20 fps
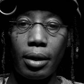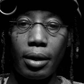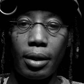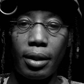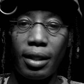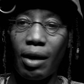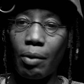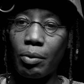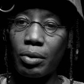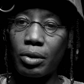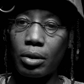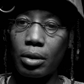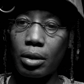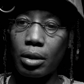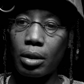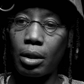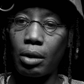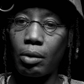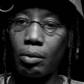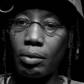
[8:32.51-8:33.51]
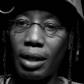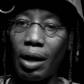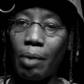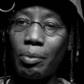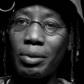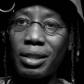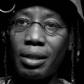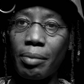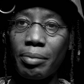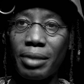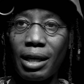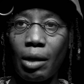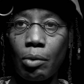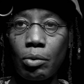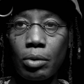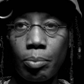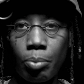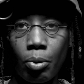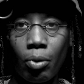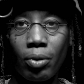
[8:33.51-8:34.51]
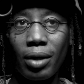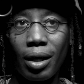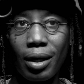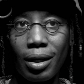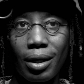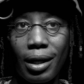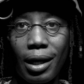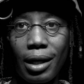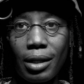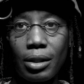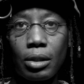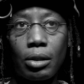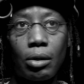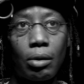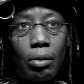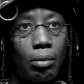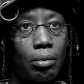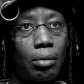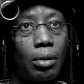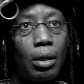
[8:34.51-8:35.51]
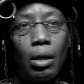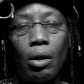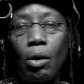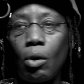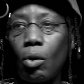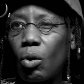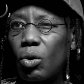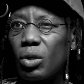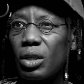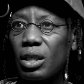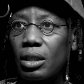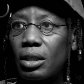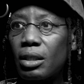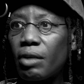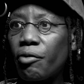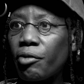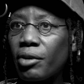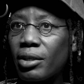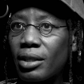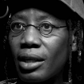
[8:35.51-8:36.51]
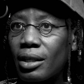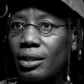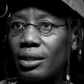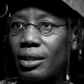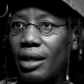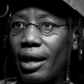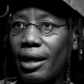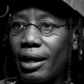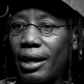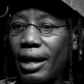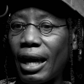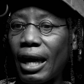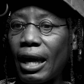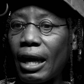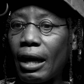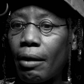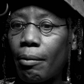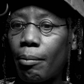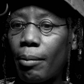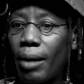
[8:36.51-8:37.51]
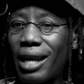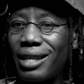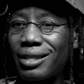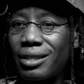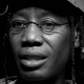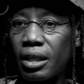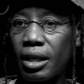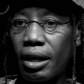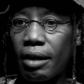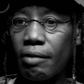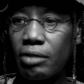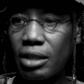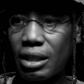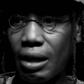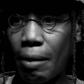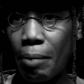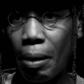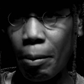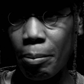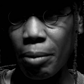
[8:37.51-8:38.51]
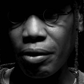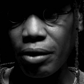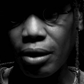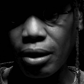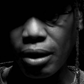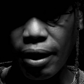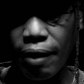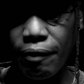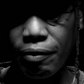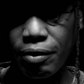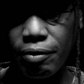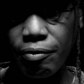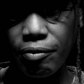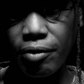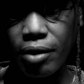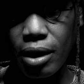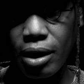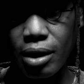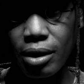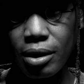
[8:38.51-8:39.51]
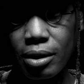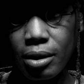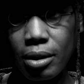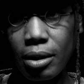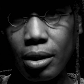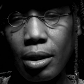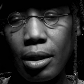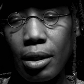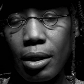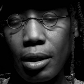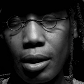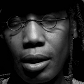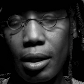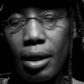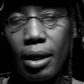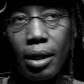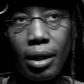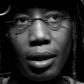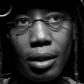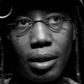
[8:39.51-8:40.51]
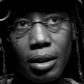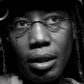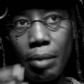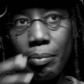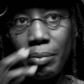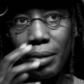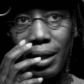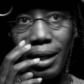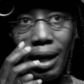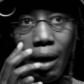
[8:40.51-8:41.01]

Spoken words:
that was something that was born out of that. So all these different things that came as gifts that my mother left for us is something